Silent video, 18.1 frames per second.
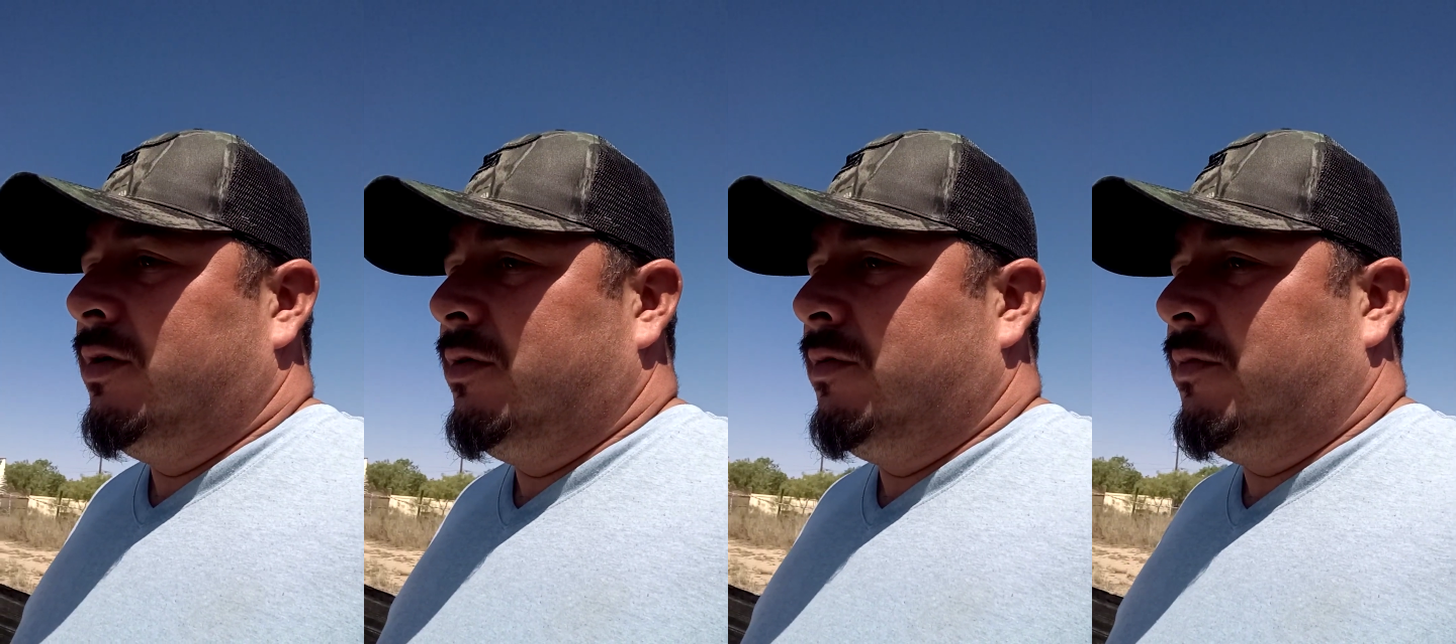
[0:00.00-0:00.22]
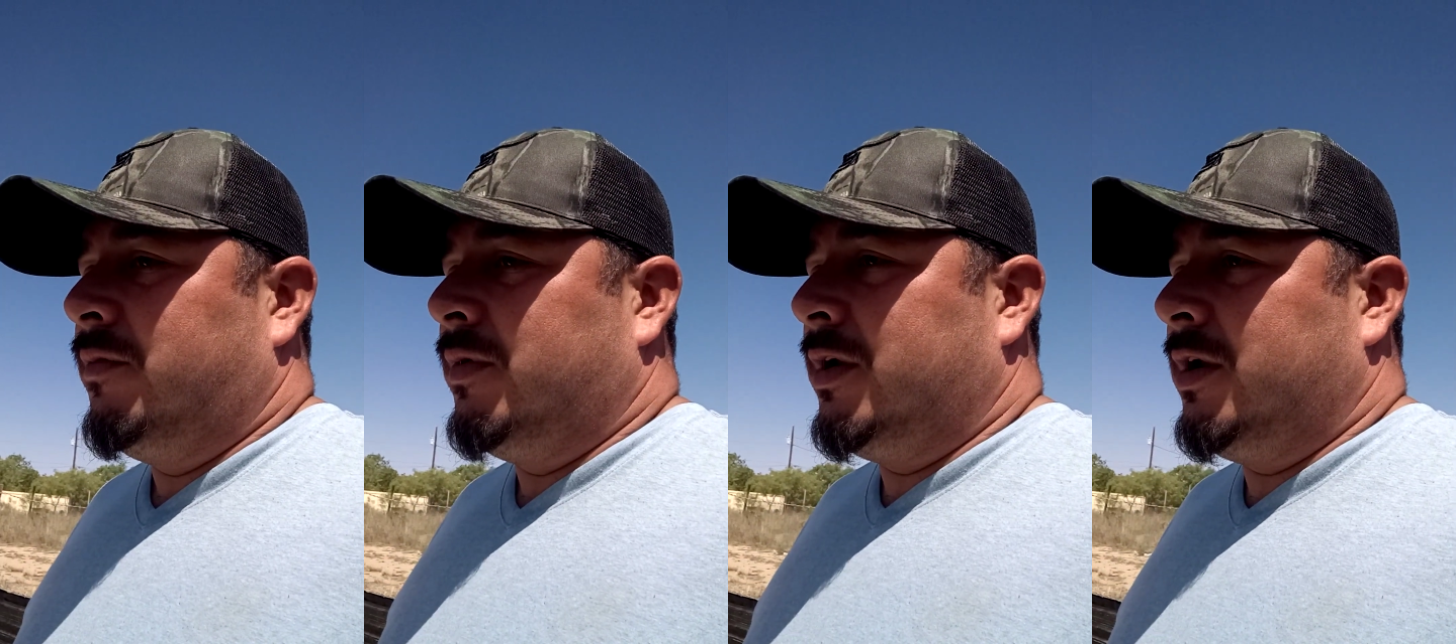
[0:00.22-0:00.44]

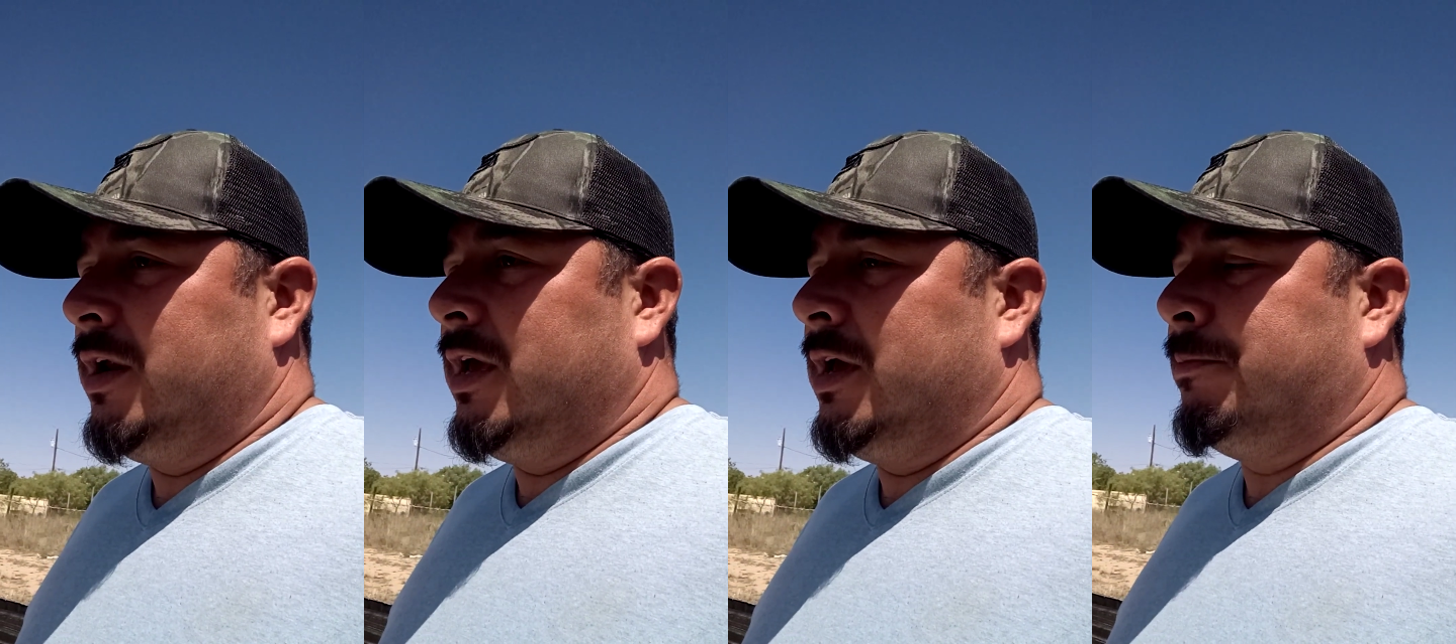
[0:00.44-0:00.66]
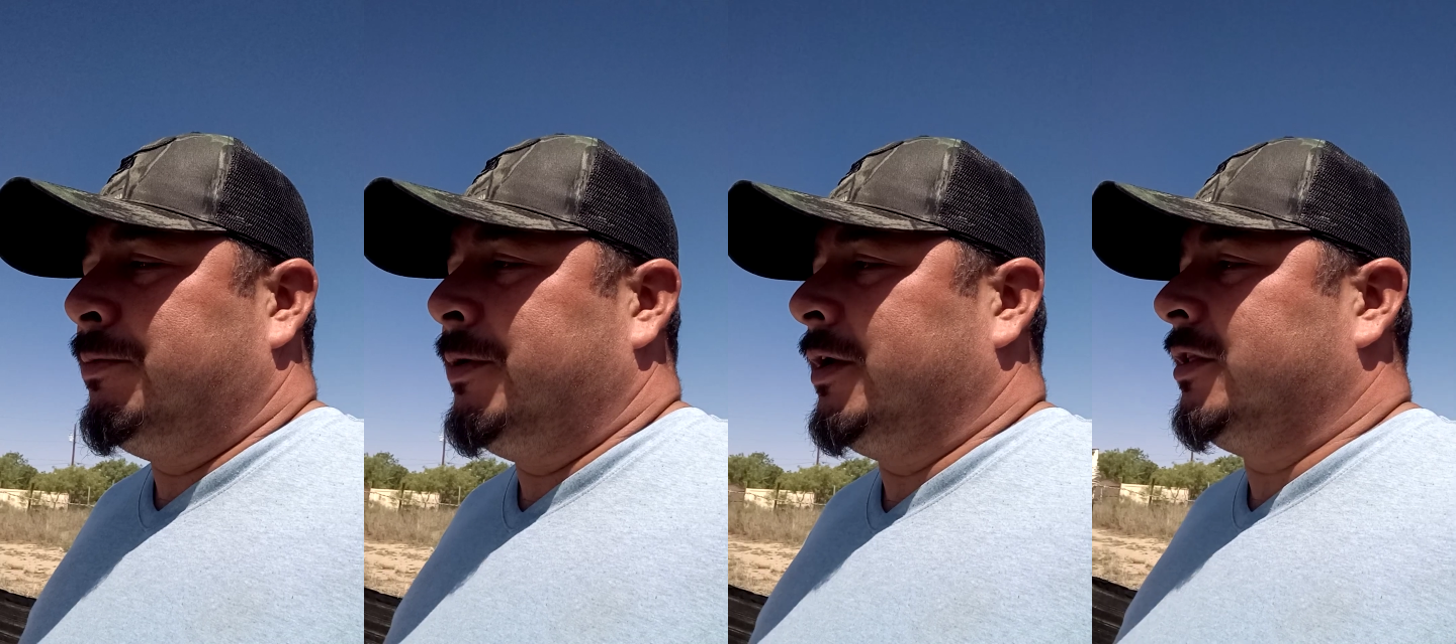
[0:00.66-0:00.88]
ready to
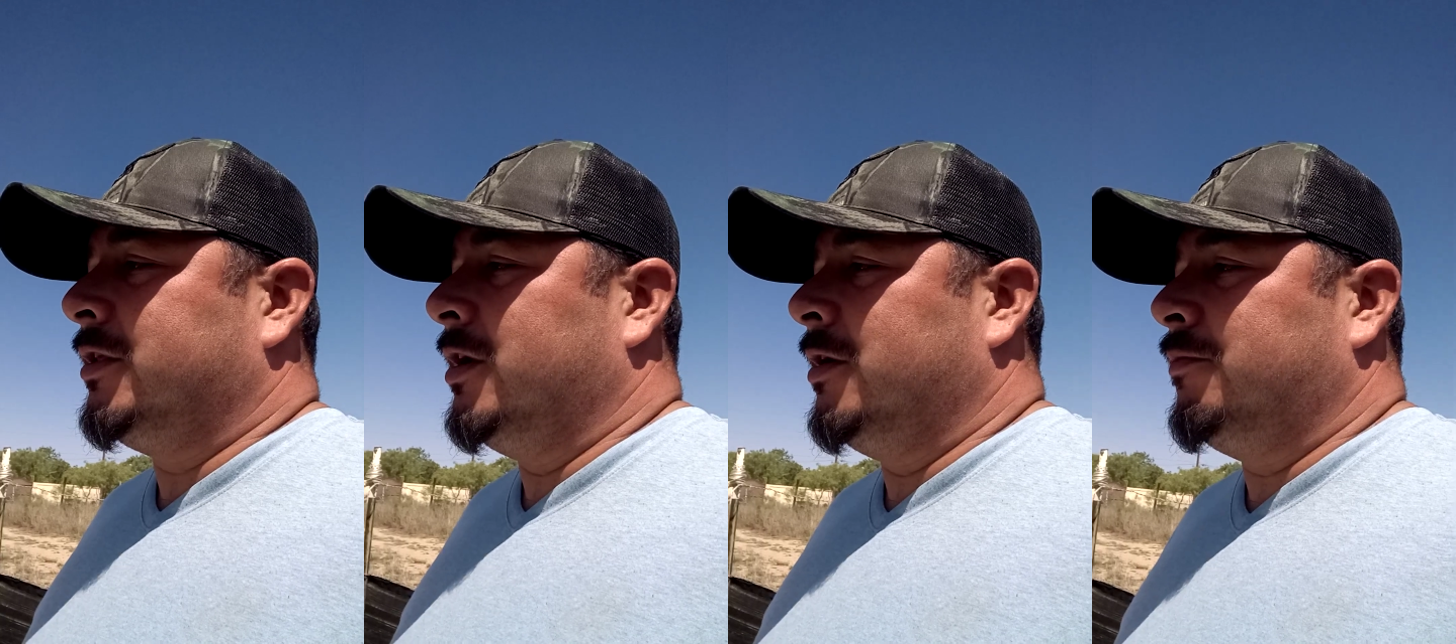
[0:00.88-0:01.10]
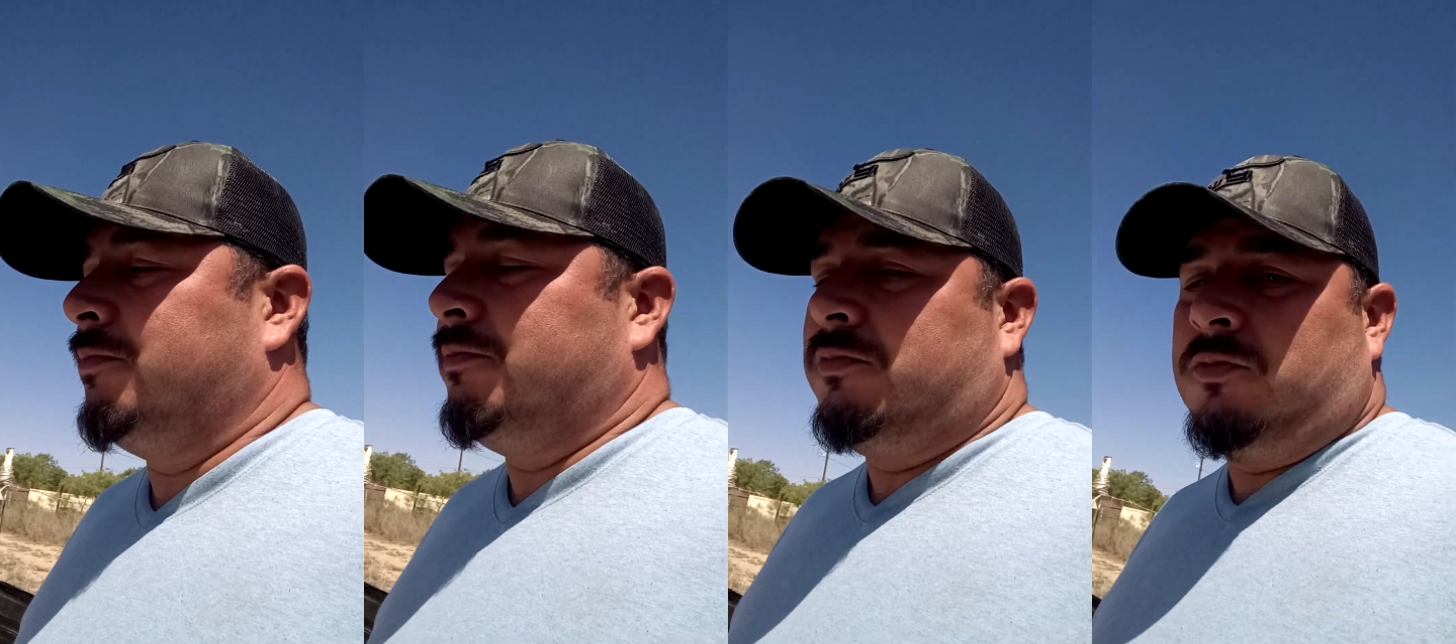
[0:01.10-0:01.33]
get picked
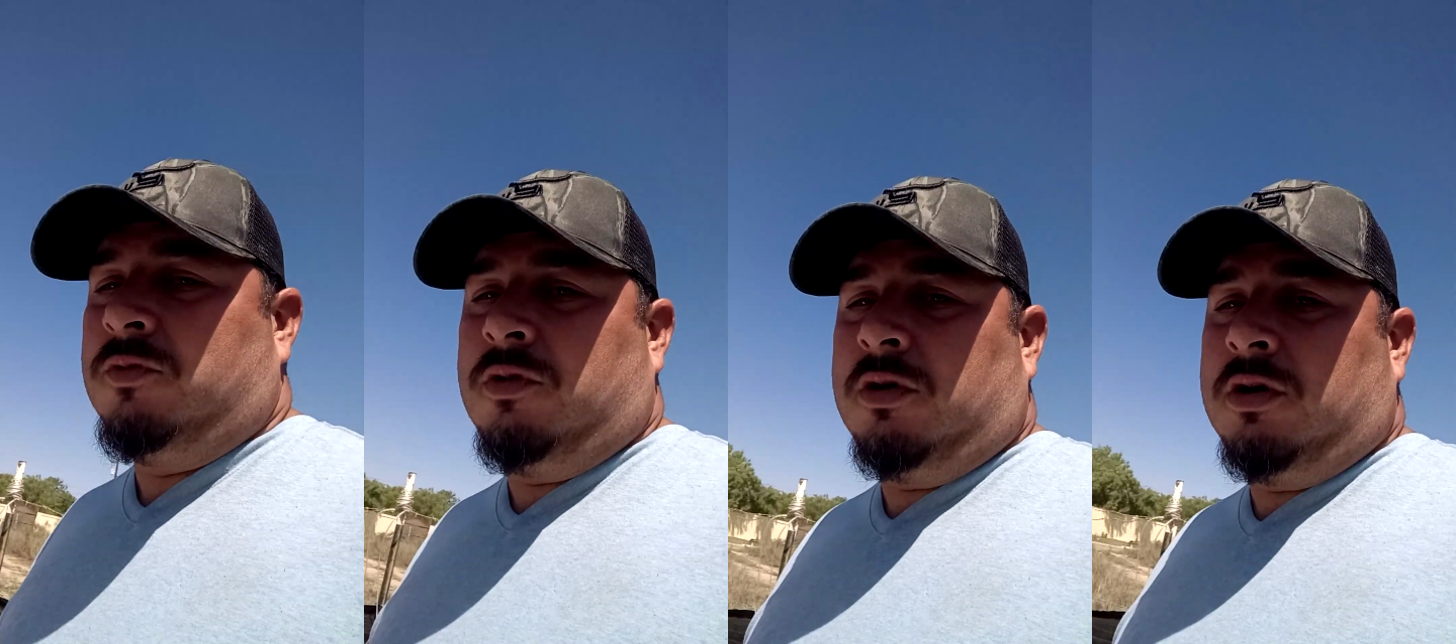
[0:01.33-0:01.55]
up. We'll